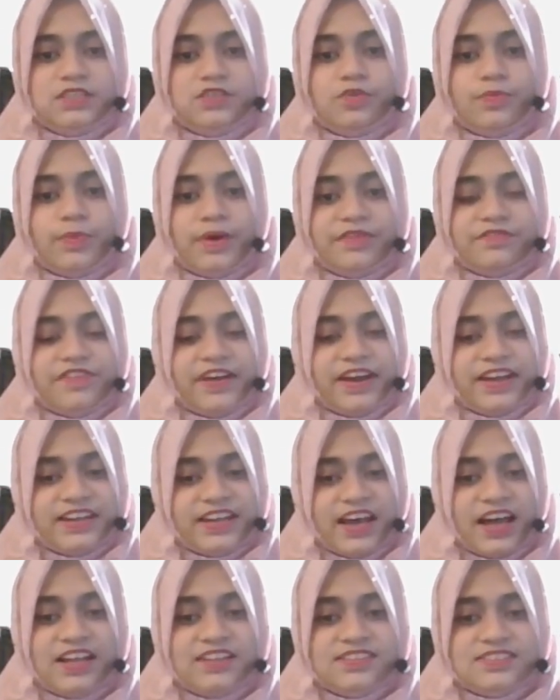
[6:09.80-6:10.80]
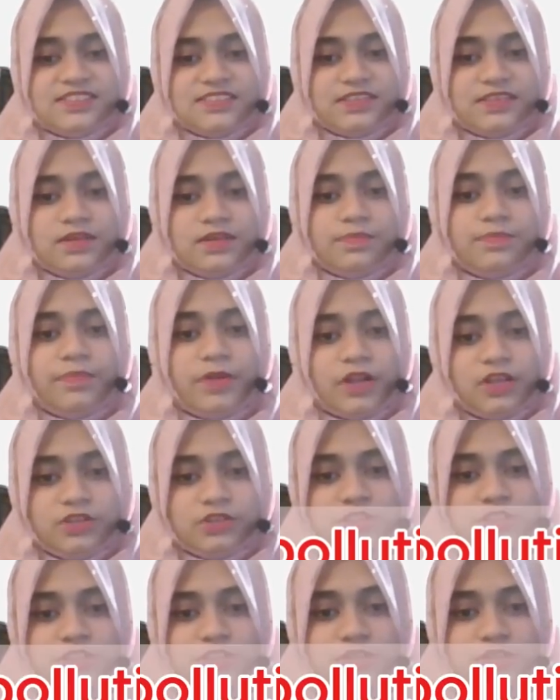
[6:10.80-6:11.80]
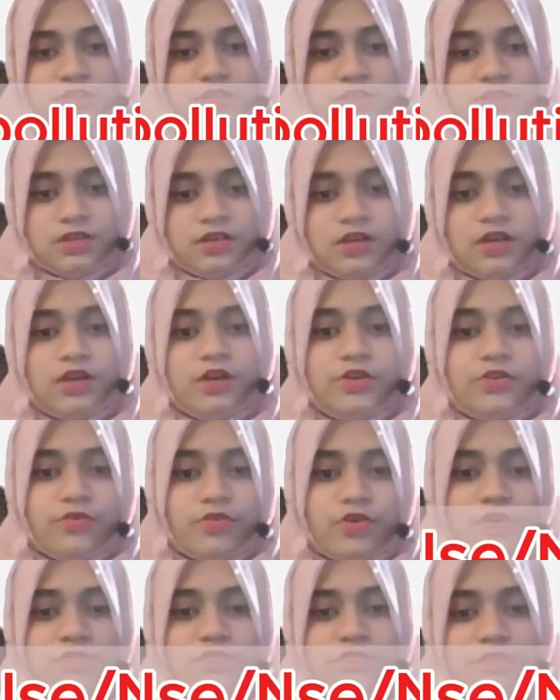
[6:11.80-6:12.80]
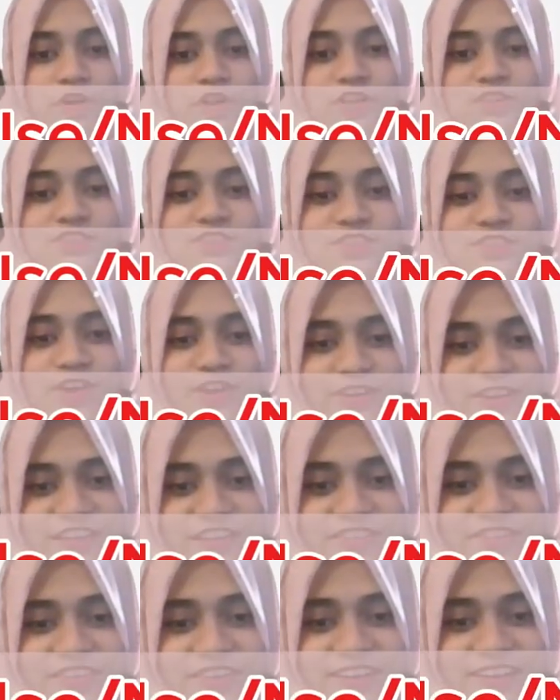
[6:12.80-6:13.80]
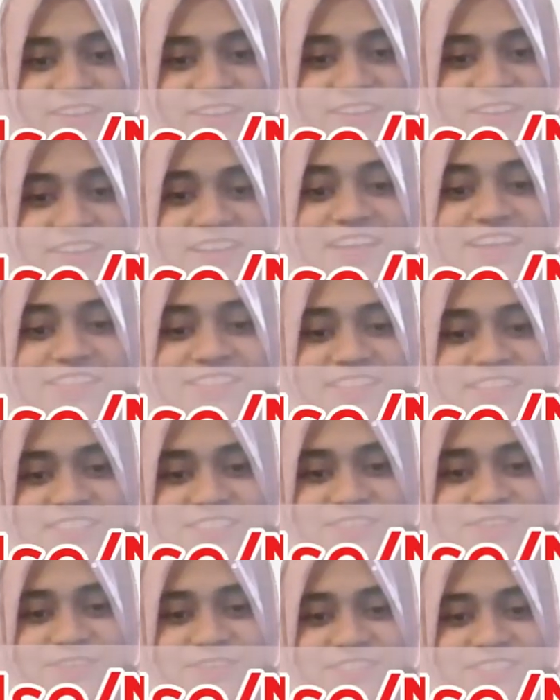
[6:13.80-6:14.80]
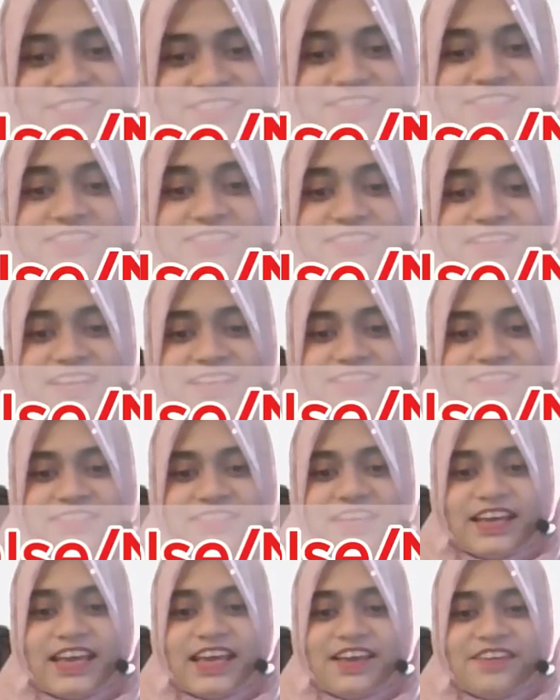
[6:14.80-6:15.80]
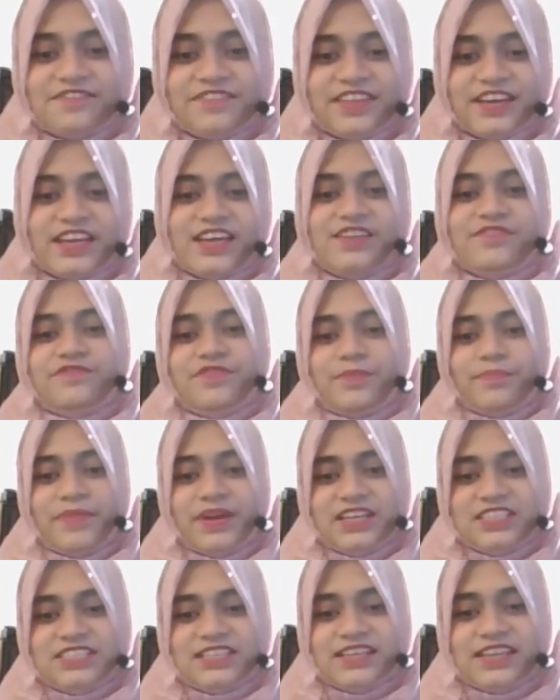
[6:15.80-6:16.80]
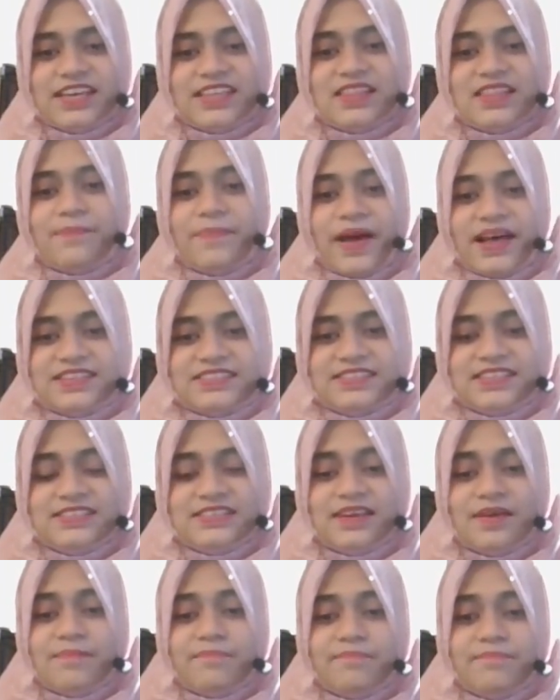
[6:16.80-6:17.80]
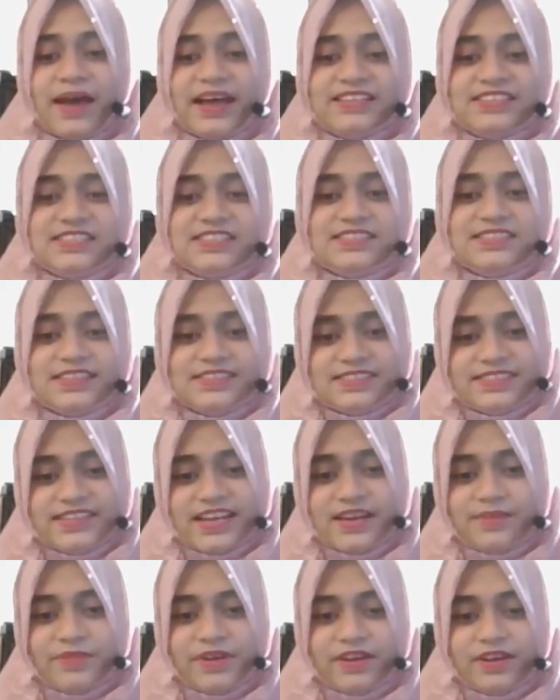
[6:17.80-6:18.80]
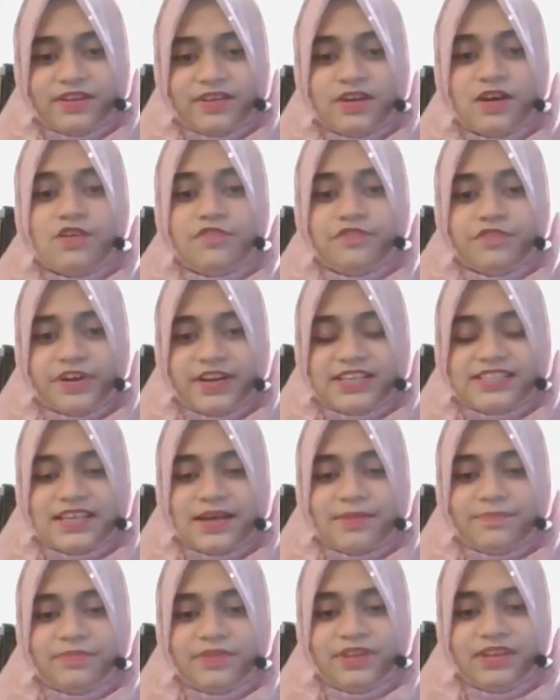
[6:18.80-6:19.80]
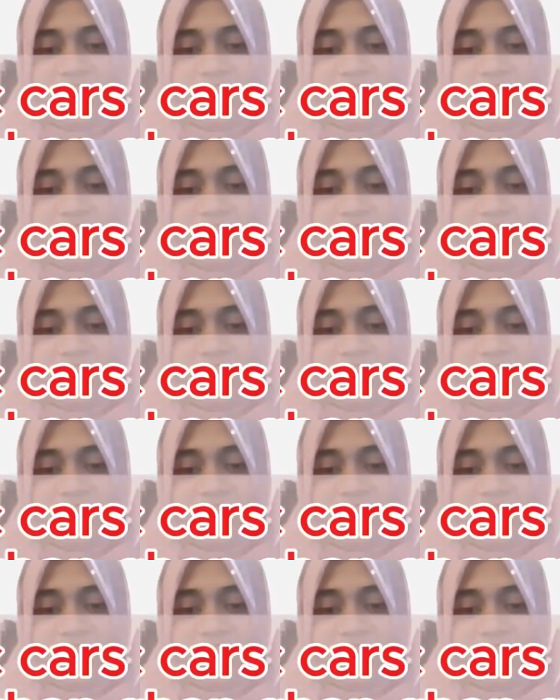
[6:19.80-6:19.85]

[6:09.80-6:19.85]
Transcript: you might find the answer pollution. True, false, not given. These questions test if the information in the passage matches the statement. For example,